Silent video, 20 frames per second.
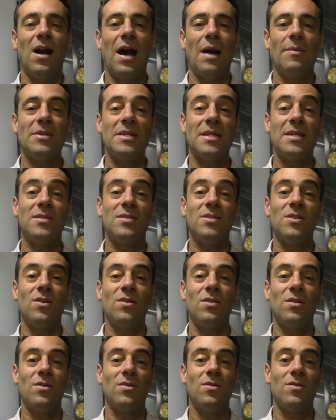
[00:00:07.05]
I'm in
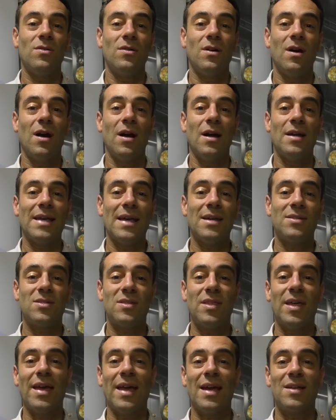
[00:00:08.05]
Isiolo
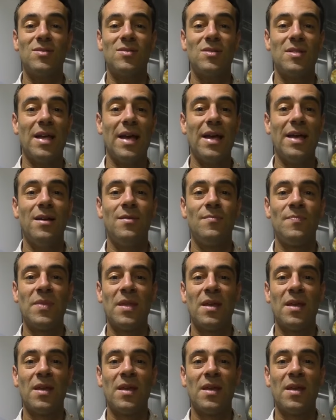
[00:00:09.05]
yesterday and today